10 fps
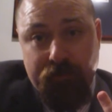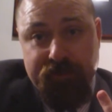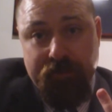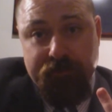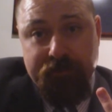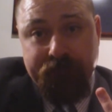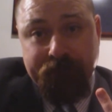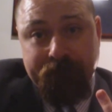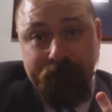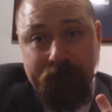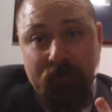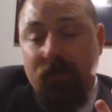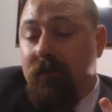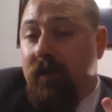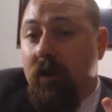presumption.
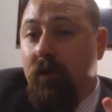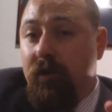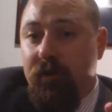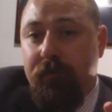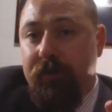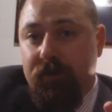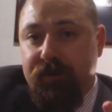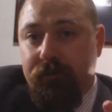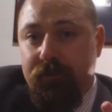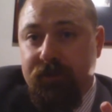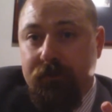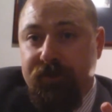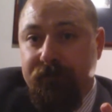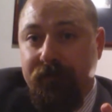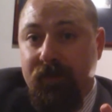Now, under the Peterson
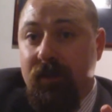presumption,